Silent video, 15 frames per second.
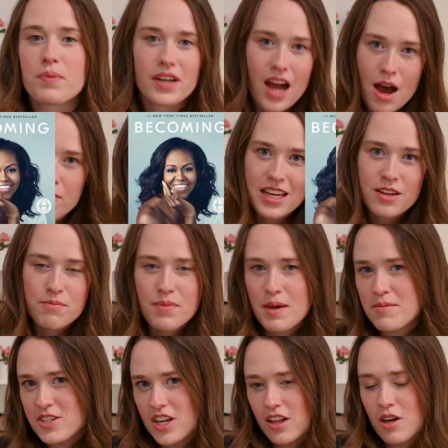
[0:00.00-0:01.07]
Becoming by
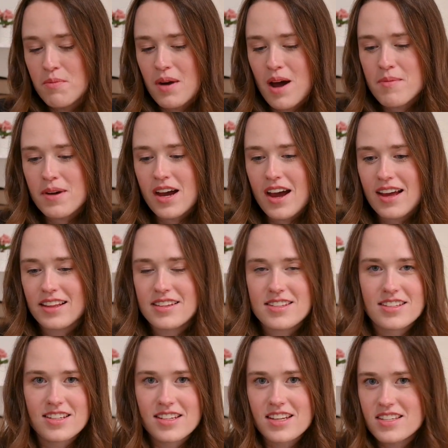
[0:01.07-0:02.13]
Michelle Obama. I
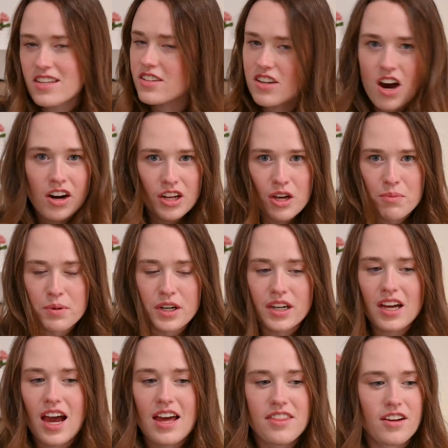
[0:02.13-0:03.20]
listened to this as an
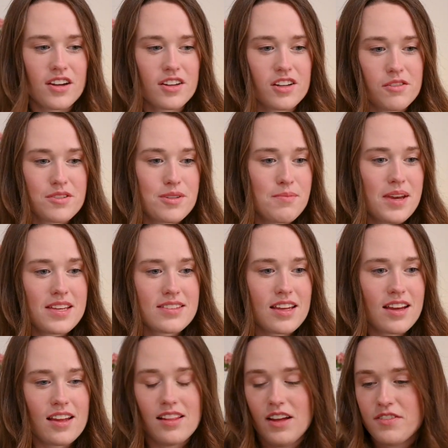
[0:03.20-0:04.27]
audiobook. I thought that it was
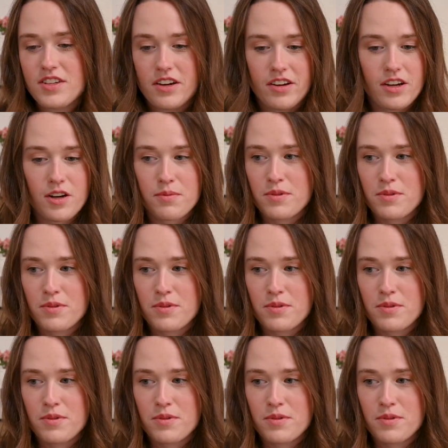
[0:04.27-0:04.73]
amazing. I loved hearing her